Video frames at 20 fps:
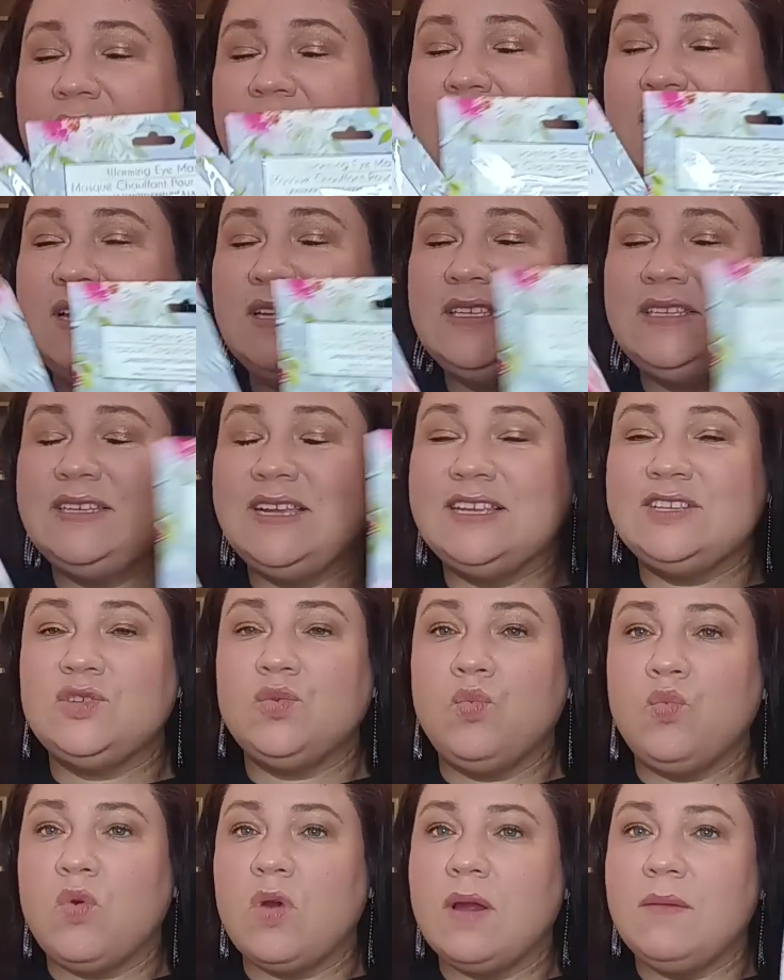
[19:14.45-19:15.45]
This
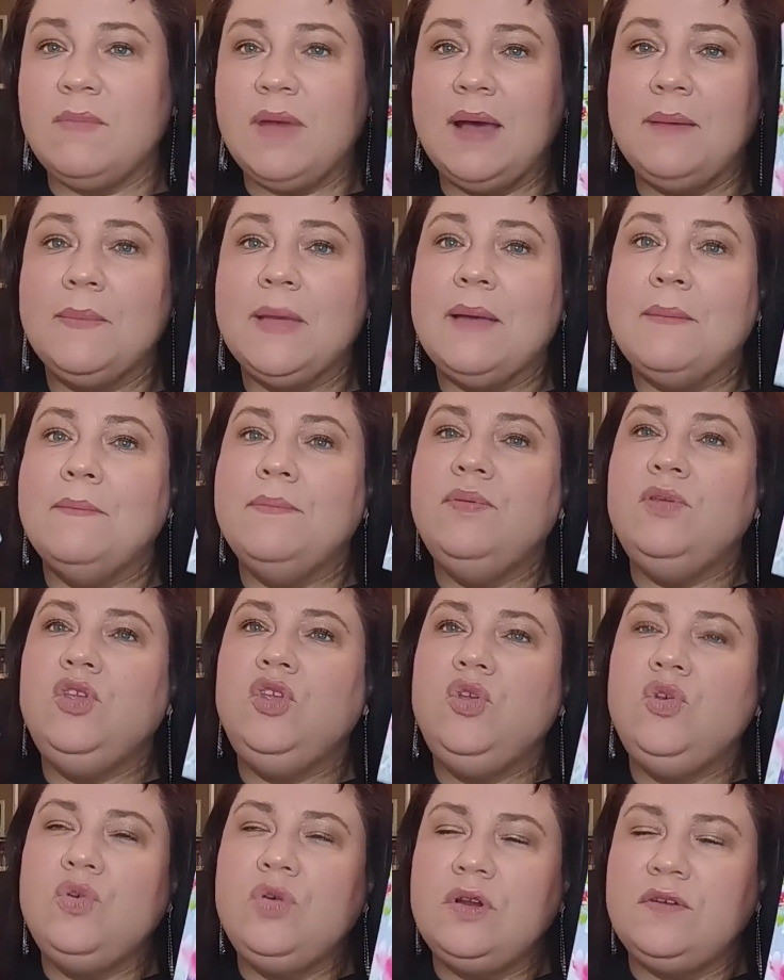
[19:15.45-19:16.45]
does warm up
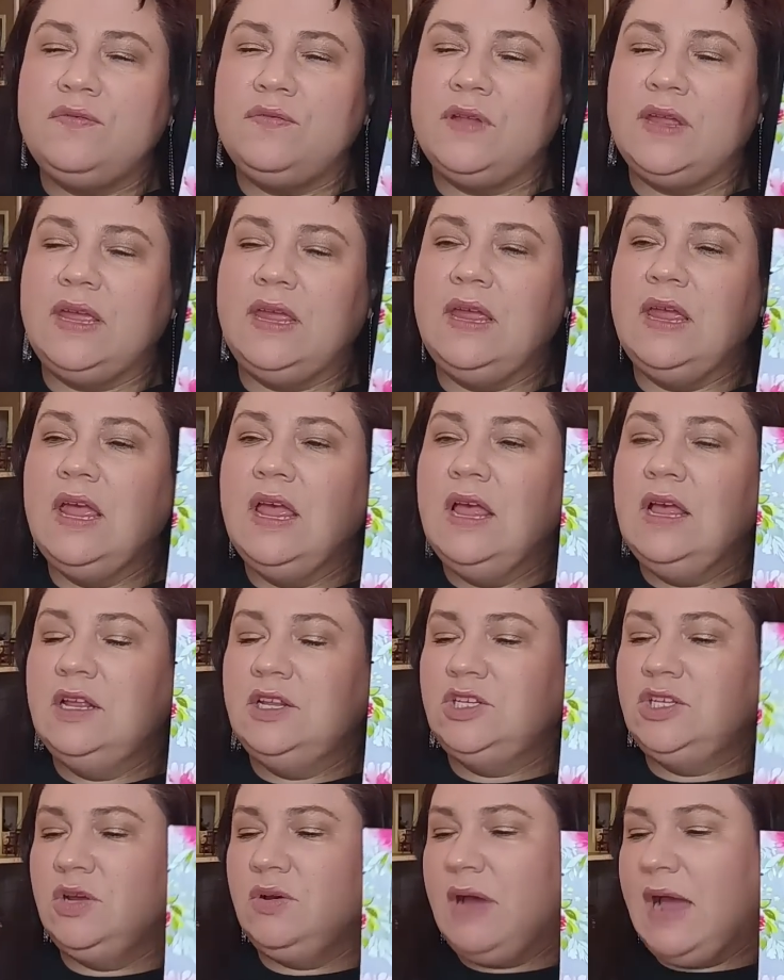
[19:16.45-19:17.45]
beautifully.
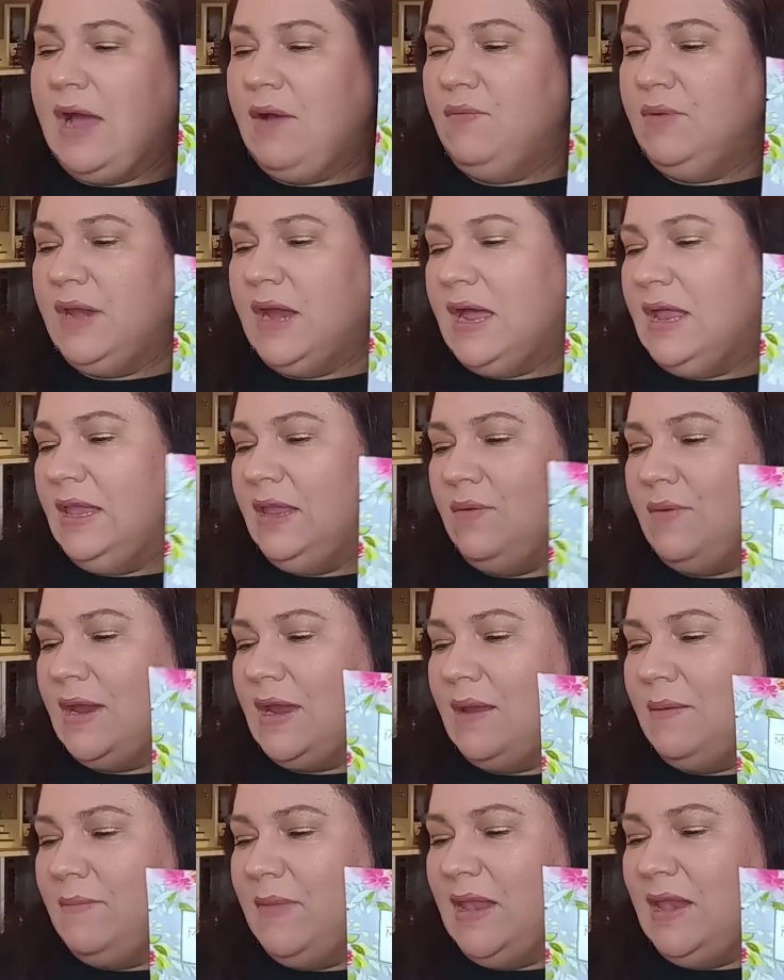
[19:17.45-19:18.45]
So I would highly
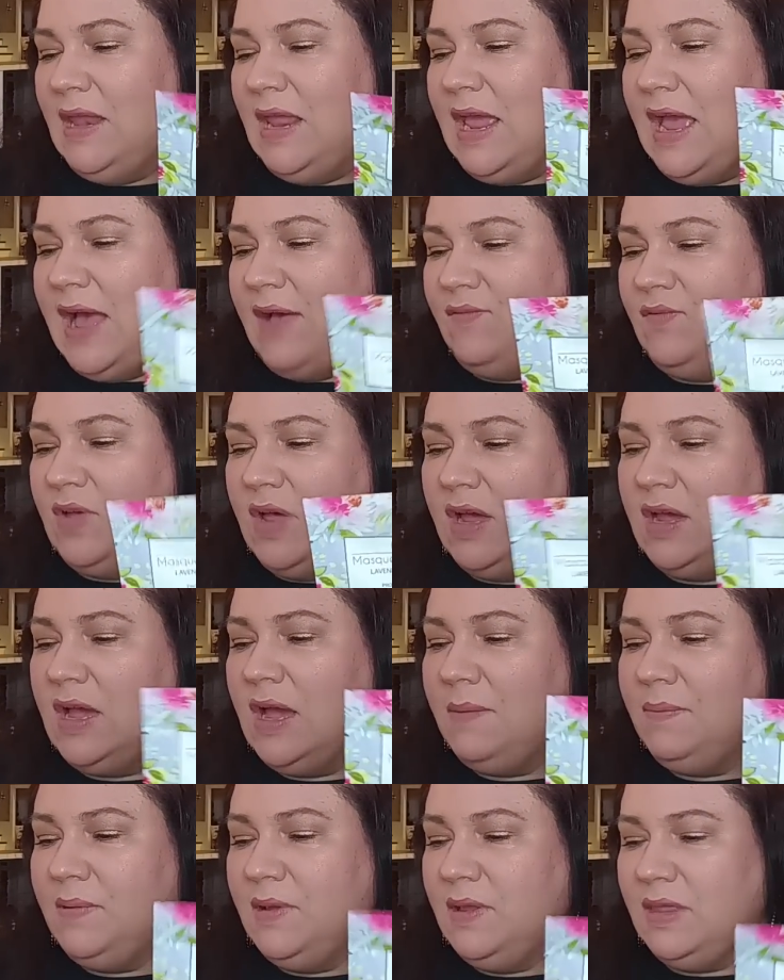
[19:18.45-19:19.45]
recommend that you have a
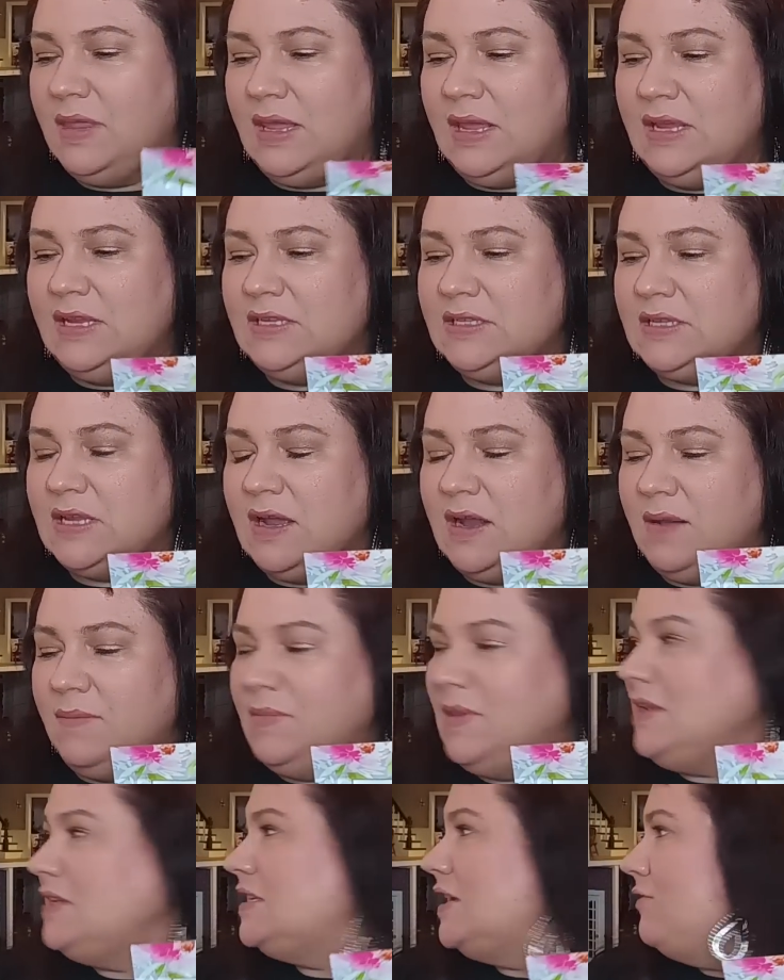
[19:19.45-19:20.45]
couple of these.
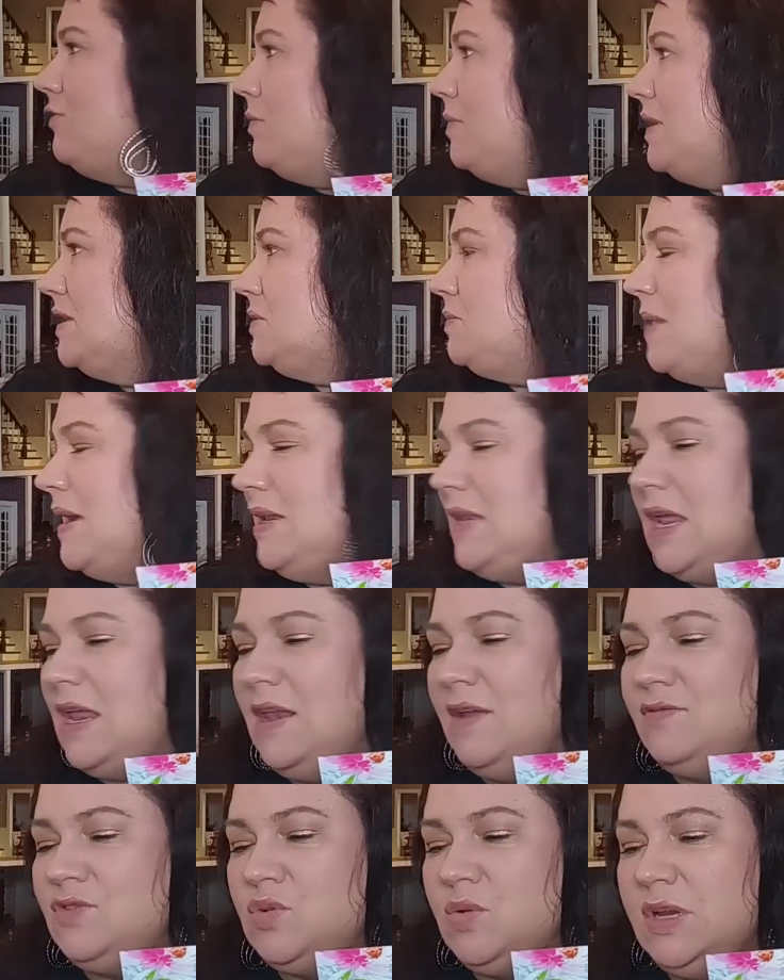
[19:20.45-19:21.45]
Um, these have a best Buy
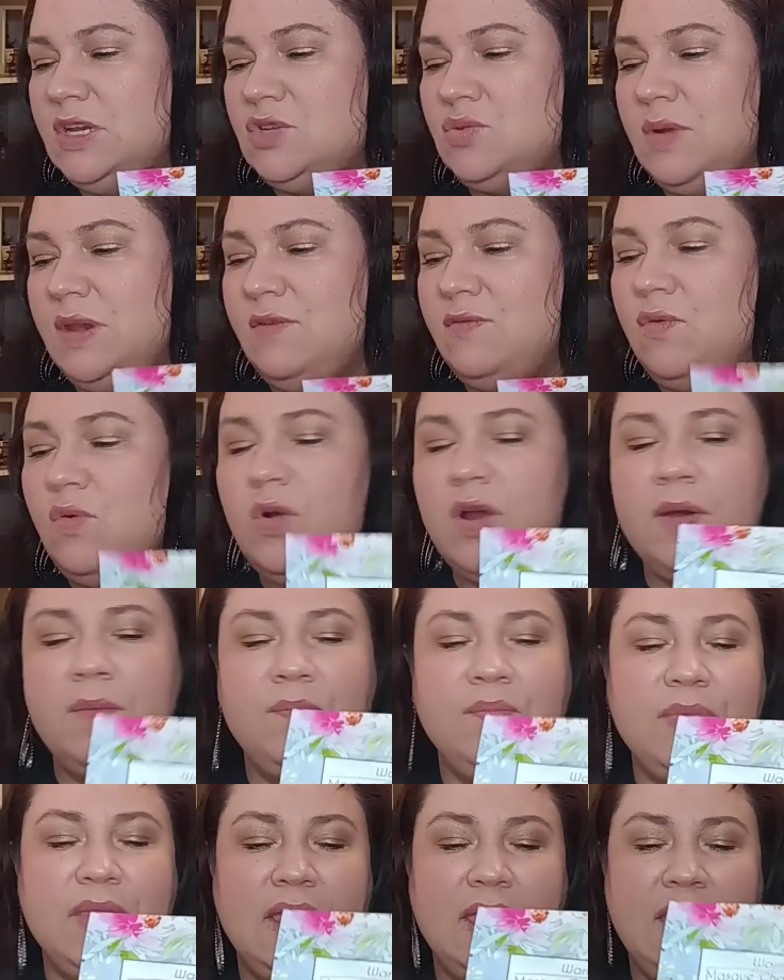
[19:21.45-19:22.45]
date of 2024